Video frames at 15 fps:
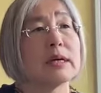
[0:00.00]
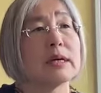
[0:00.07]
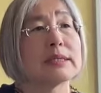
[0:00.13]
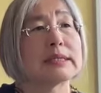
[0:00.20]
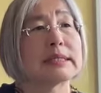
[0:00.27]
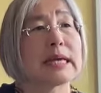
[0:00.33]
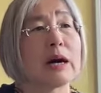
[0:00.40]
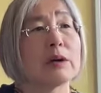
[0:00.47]

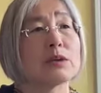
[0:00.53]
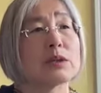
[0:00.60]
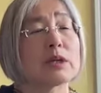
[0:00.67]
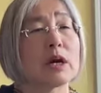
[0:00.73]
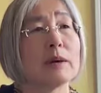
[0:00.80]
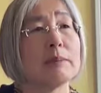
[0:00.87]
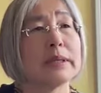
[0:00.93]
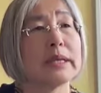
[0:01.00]
sound
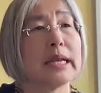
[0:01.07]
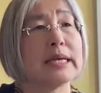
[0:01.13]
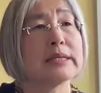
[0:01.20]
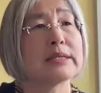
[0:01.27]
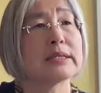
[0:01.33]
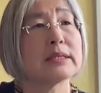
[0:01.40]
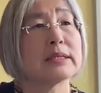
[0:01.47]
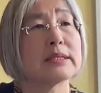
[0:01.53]

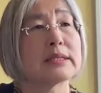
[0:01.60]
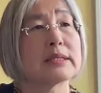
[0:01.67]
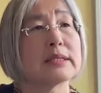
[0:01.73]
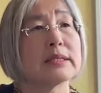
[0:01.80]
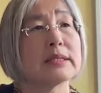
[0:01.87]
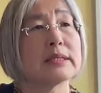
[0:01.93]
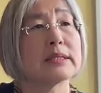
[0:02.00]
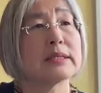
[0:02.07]
combinations,
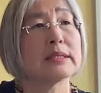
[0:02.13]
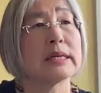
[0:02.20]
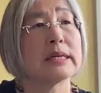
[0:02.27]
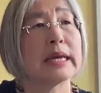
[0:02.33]
and